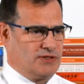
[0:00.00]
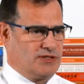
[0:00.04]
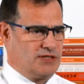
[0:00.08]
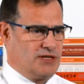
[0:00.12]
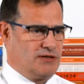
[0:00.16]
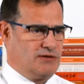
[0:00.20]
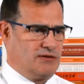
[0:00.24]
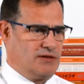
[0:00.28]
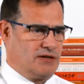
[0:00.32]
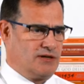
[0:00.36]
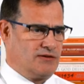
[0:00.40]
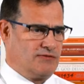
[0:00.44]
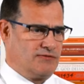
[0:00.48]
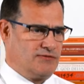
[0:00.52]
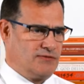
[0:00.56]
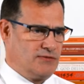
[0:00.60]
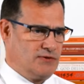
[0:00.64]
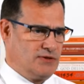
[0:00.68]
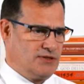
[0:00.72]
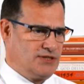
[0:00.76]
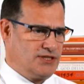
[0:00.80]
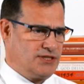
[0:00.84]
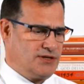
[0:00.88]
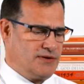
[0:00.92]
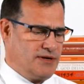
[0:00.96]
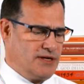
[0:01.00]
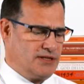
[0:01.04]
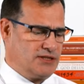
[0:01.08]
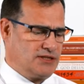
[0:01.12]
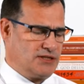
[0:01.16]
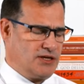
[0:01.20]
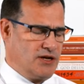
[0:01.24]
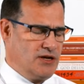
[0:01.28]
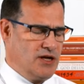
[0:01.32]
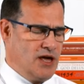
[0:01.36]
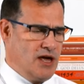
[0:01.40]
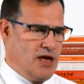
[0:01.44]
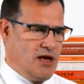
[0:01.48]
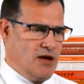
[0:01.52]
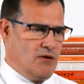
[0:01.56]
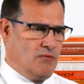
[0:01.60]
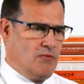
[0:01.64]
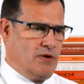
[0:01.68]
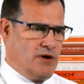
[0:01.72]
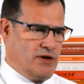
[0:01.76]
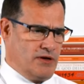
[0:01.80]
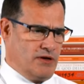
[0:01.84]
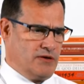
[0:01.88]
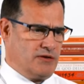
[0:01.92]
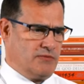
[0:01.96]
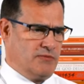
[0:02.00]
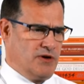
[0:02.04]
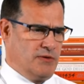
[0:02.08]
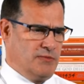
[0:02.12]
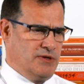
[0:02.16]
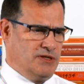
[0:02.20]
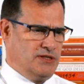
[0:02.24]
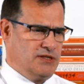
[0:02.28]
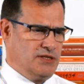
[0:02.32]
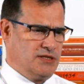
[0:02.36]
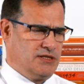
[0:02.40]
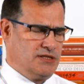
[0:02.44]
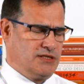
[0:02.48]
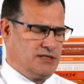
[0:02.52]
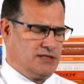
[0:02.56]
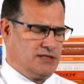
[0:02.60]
so looking forward to it. So where are you at the moment?